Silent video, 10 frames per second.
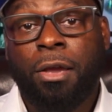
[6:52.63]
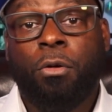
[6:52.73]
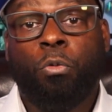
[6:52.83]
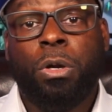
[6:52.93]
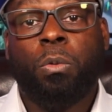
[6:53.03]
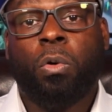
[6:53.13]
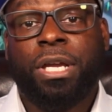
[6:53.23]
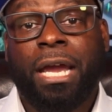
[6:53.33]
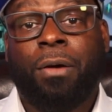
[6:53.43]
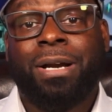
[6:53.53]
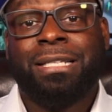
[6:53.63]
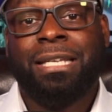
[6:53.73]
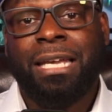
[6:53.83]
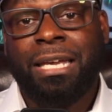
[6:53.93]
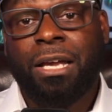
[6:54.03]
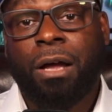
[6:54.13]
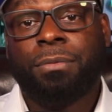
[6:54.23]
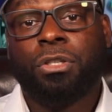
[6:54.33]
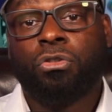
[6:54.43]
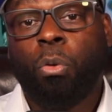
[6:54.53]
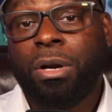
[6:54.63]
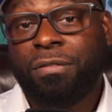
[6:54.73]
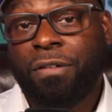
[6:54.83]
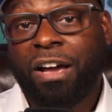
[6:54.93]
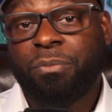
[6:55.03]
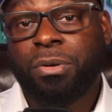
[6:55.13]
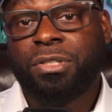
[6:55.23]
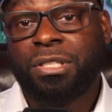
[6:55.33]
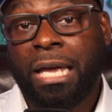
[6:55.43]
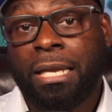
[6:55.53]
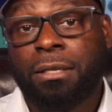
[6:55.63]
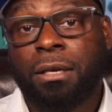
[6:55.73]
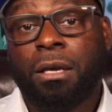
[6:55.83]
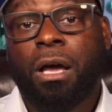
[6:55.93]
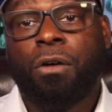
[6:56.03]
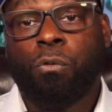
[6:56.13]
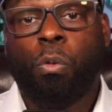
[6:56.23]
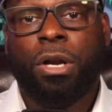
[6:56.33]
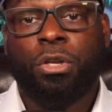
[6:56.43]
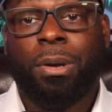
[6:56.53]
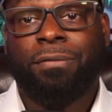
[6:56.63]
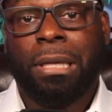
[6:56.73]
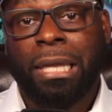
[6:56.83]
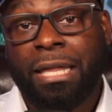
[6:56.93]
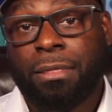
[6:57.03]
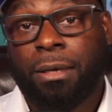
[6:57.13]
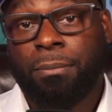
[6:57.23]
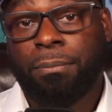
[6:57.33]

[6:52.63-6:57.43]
we will guarantee up to 25% of what you have lent them.